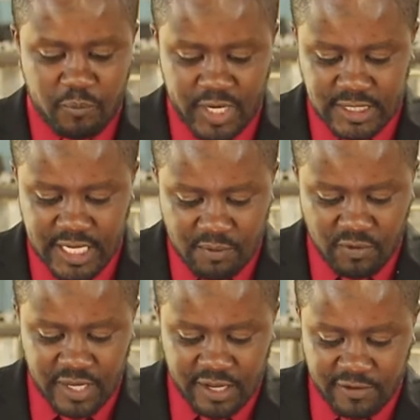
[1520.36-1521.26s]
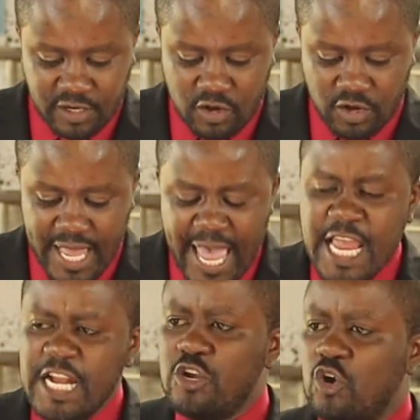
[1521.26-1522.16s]
Praise the name of the living God.
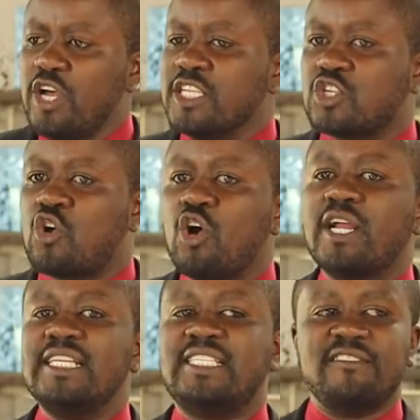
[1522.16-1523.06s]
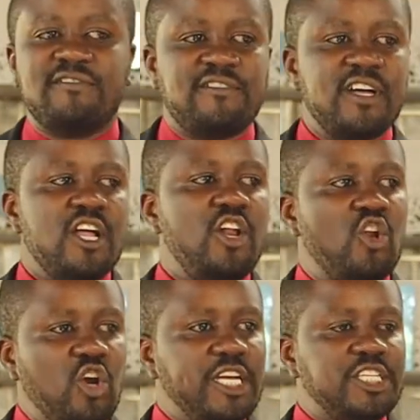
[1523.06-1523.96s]
Eido is cognitive
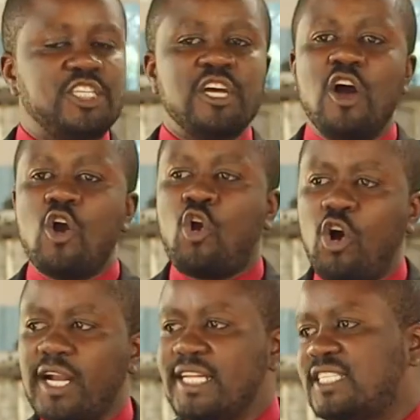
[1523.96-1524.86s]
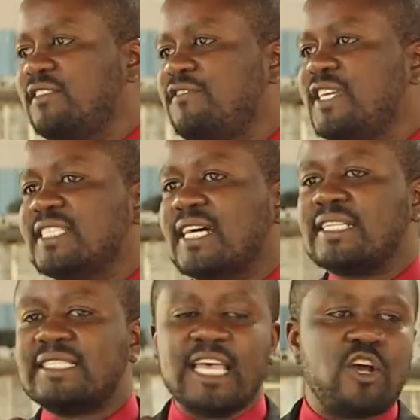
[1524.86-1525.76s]
knowledge. Cognitive is
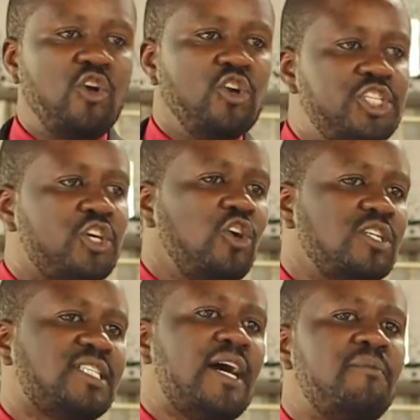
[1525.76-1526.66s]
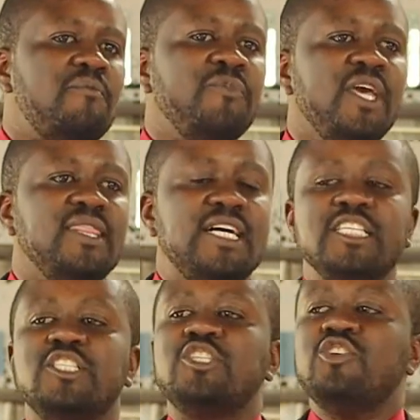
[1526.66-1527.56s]
a psychological term that
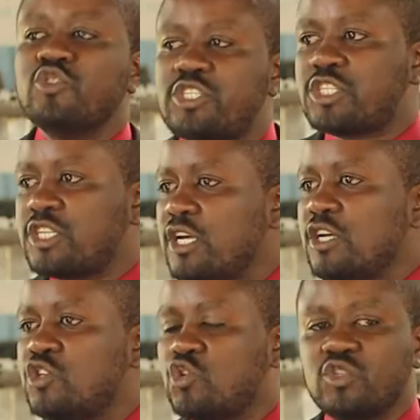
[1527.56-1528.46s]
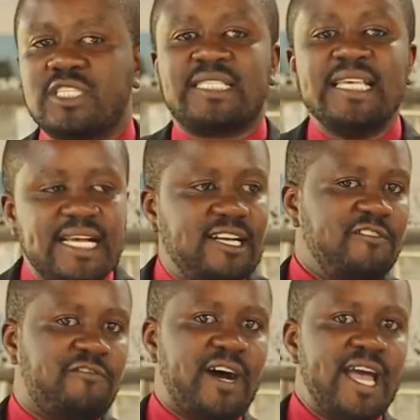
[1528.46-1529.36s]
is used to
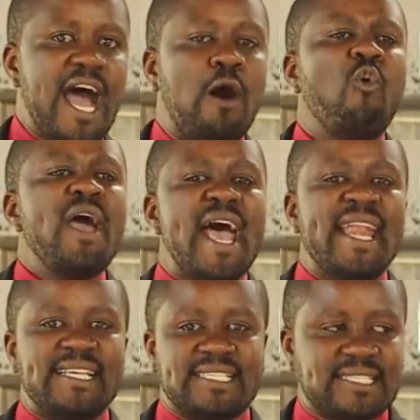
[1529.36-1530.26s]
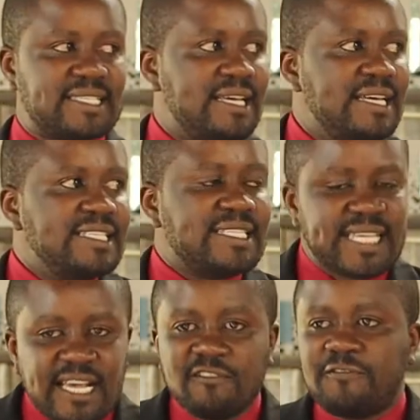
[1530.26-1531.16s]
signify awareness,
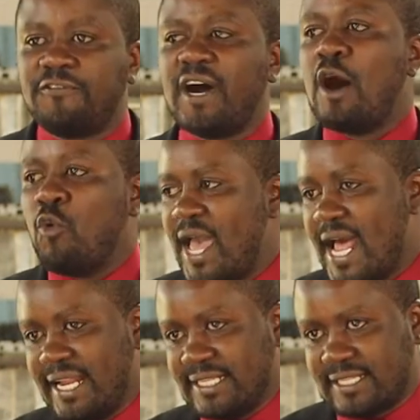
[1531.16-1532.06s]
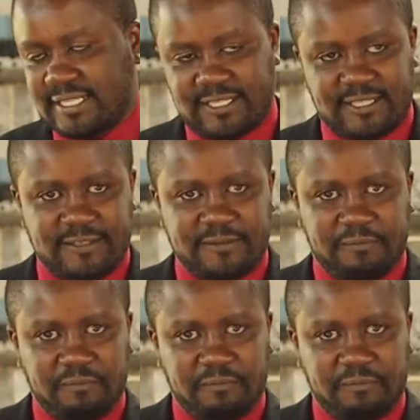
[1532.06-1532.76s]
self-awareness.